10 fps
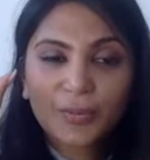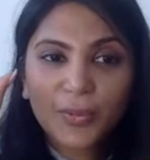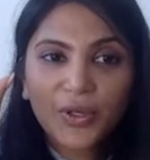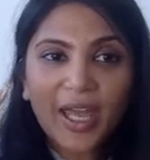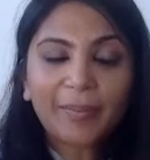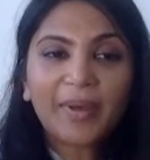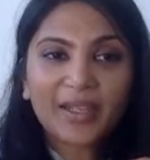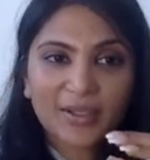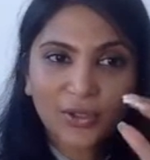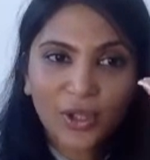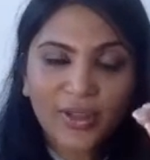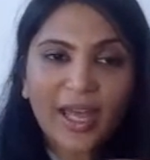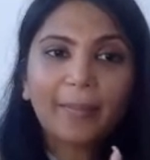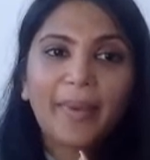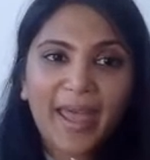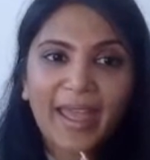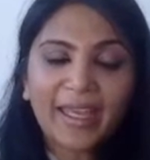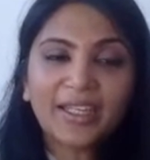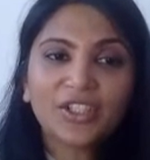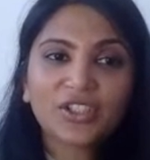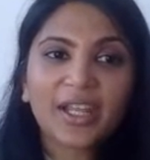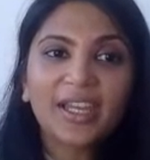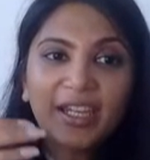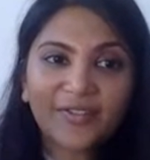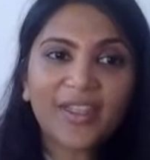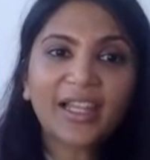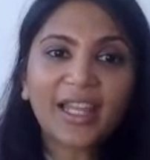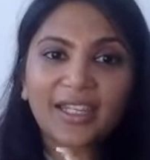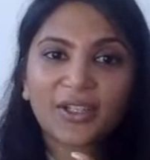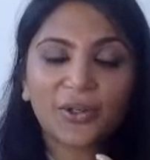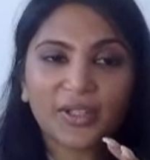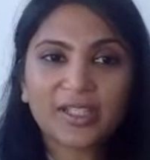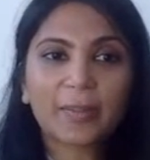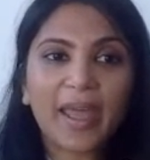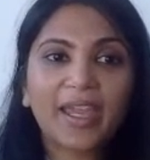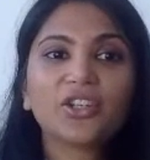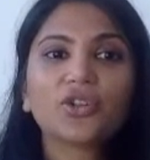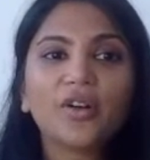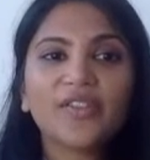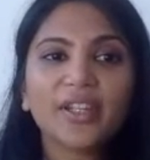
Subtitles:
put a pixel on that page. Like if they landed on this page, offer